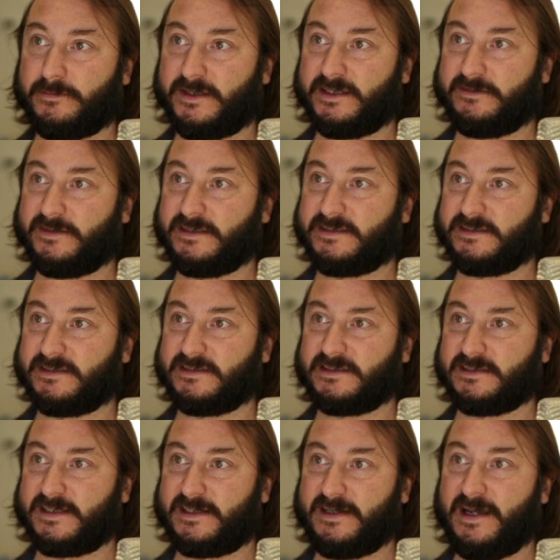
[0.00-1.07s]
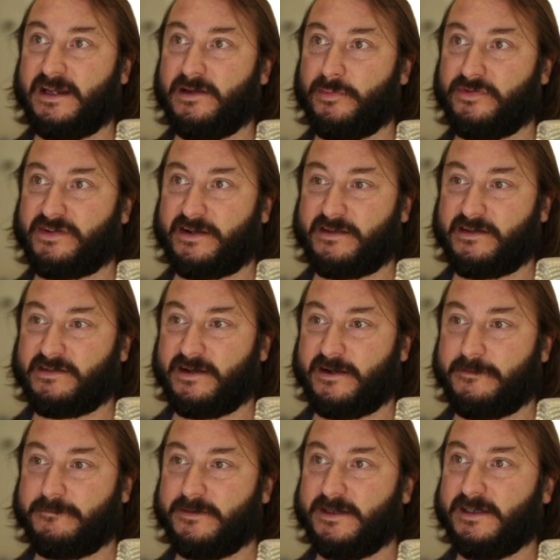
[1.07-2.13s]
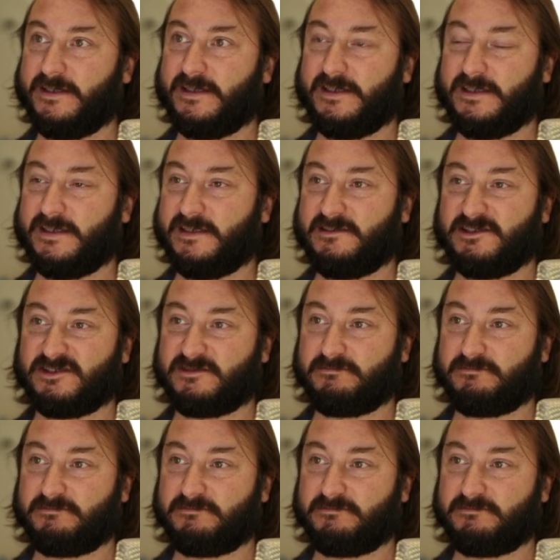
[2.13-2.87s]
way. So this is like 80% of the time. It just